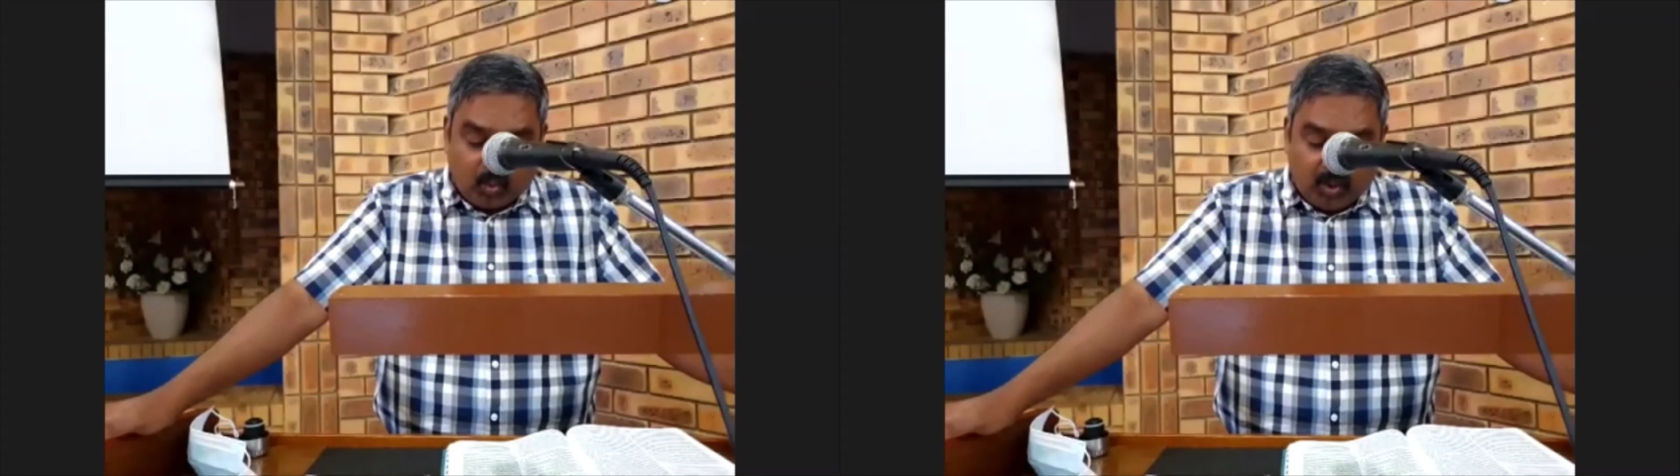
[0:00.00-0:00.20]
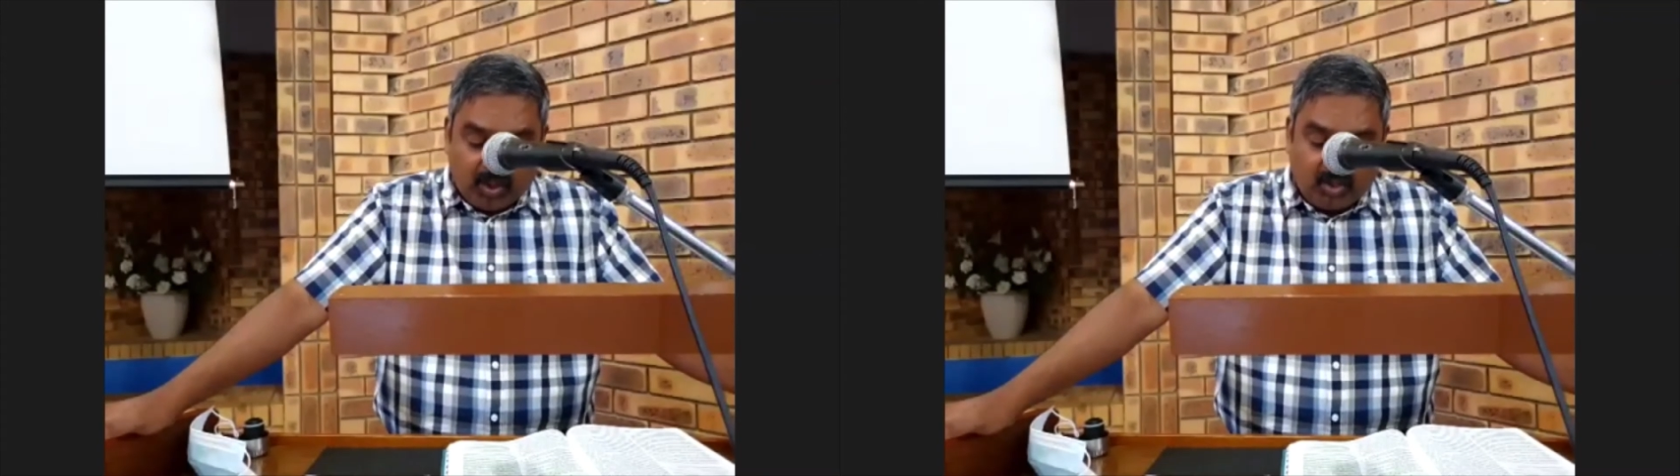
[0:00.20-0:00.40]

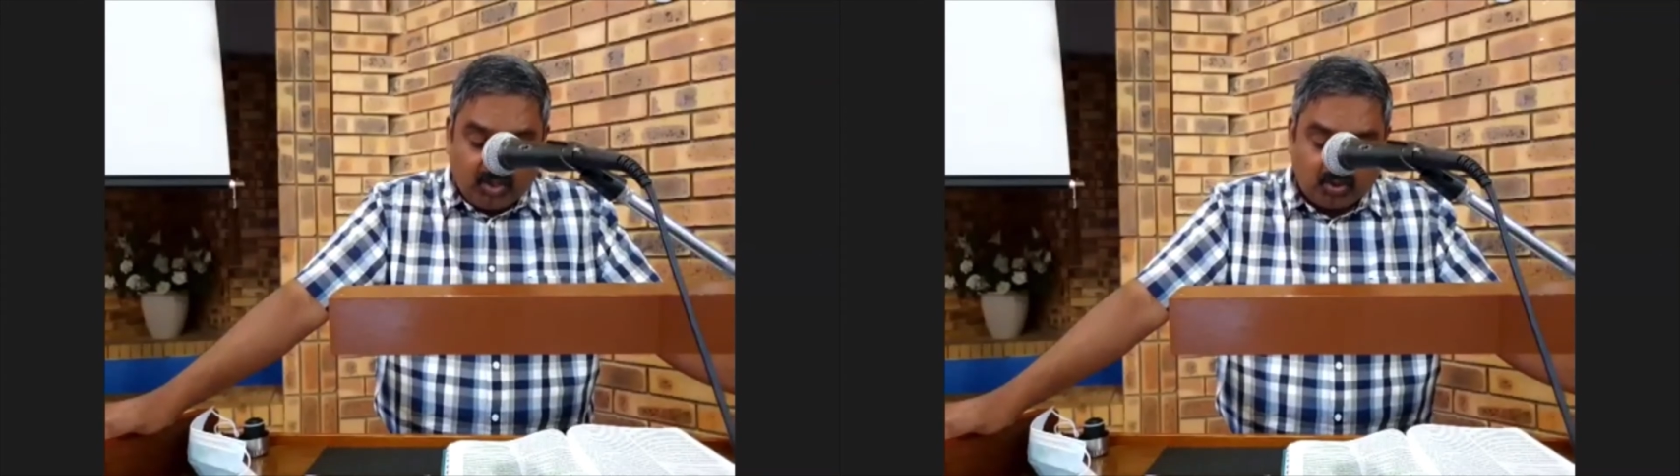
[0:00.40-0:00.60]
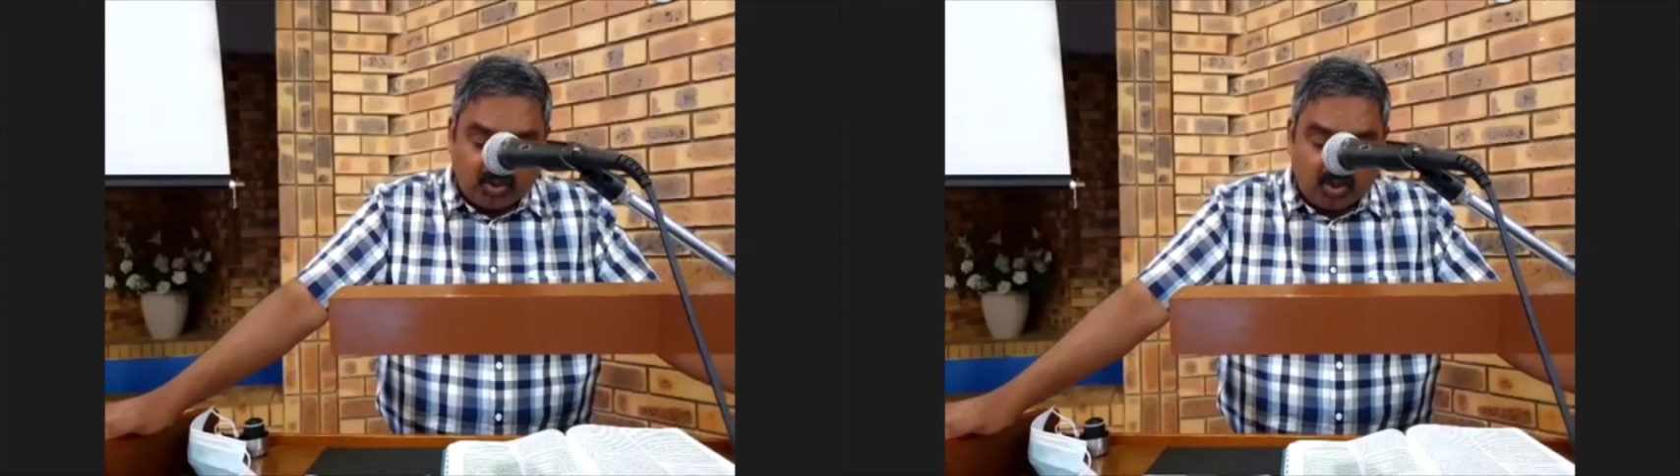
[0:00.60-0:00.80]
words
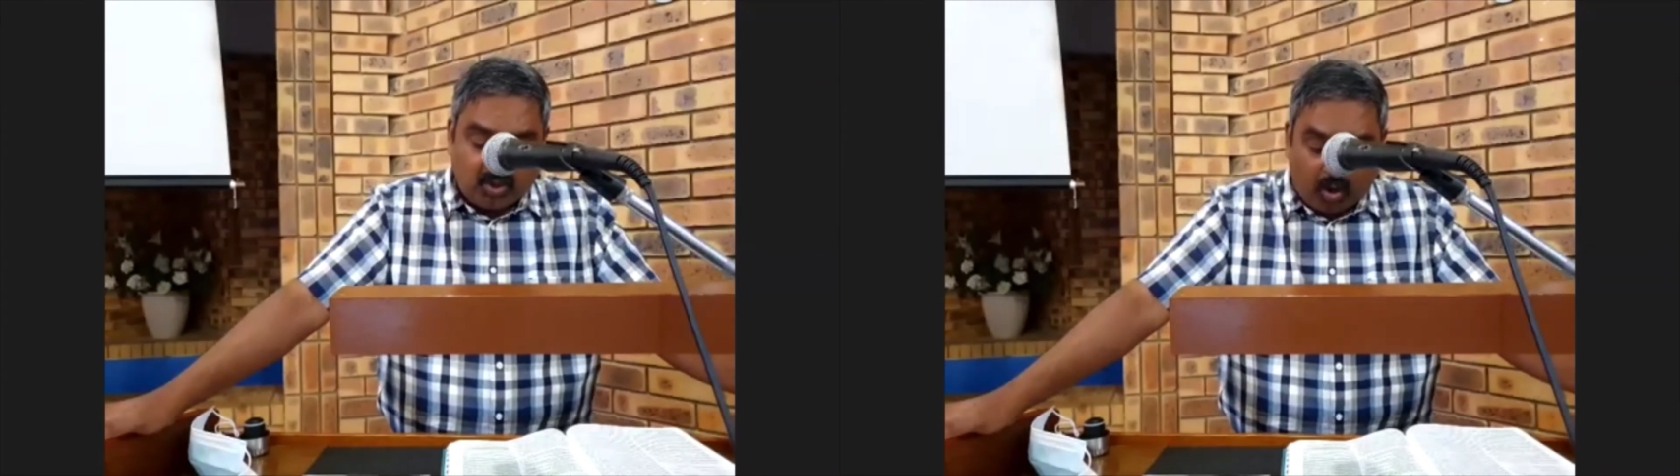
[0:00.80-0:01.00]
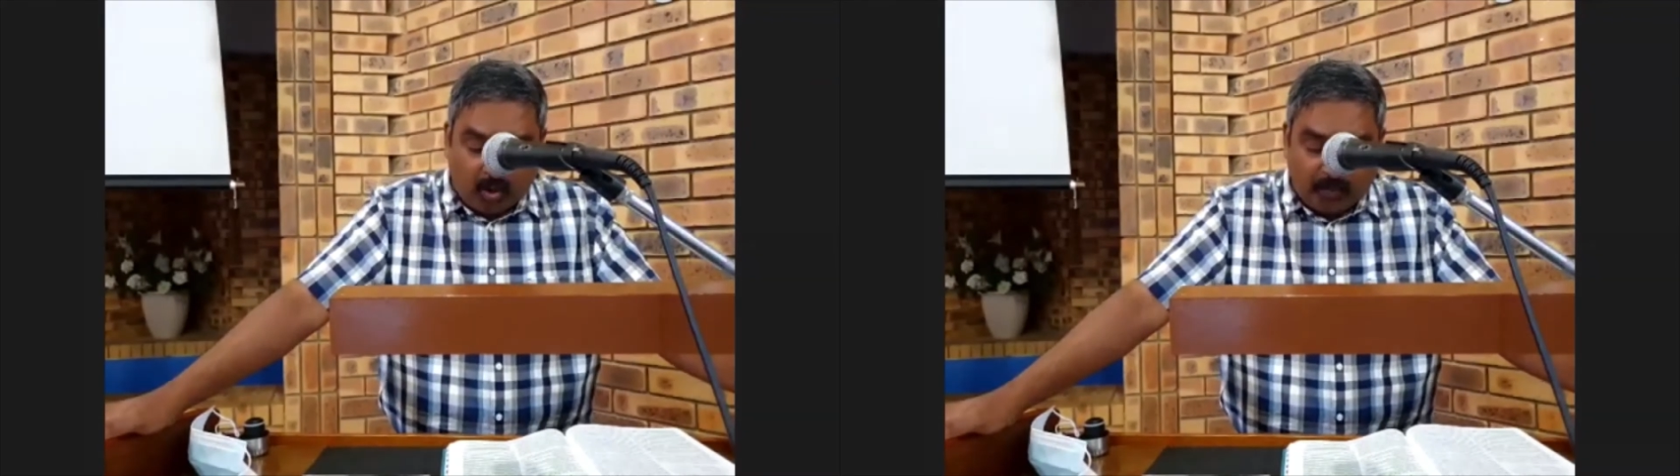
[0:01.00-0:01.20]
which the
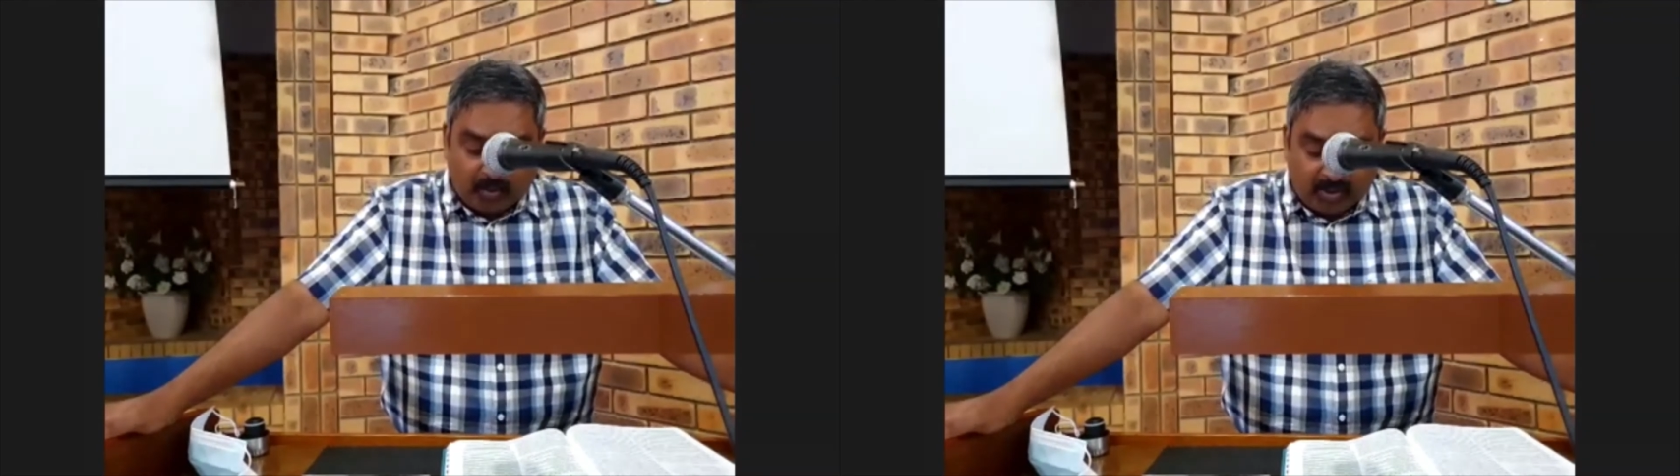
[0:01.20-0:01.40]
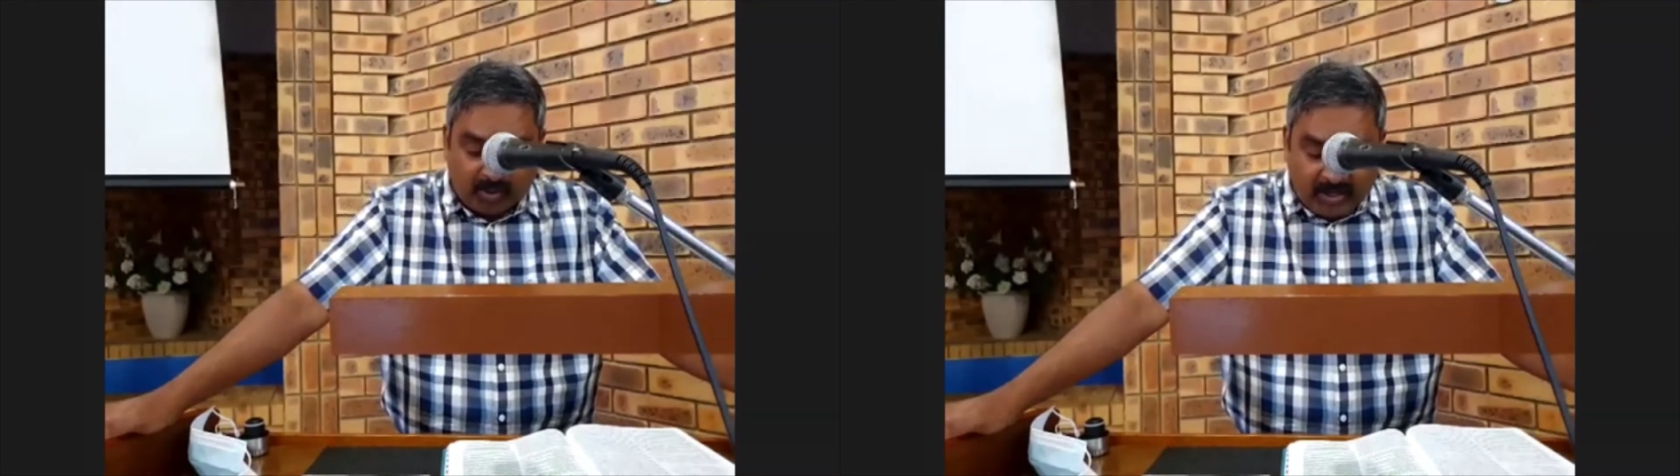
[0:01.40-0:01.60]
Lord
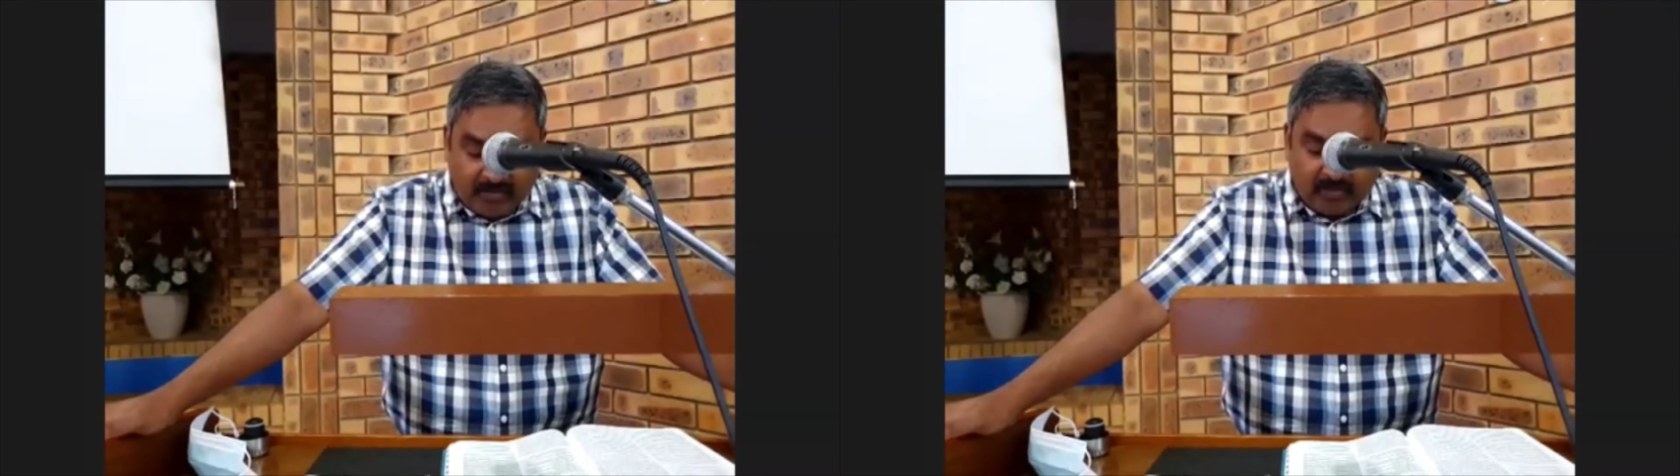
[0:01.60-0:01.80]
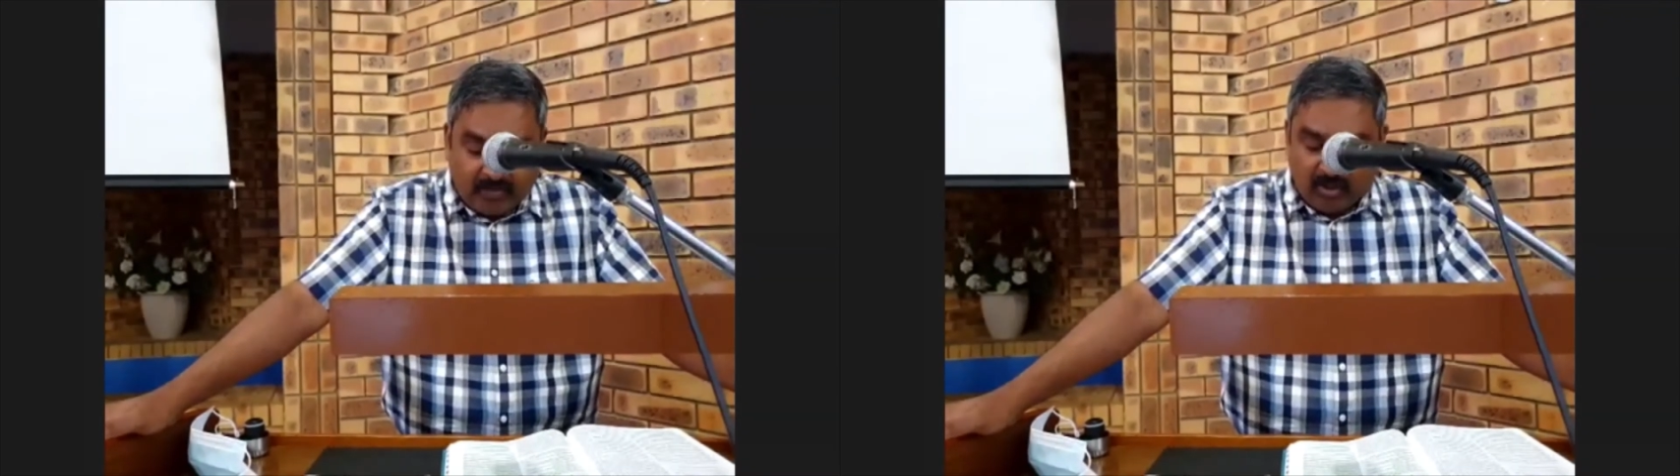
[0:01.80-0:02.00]
proclaimed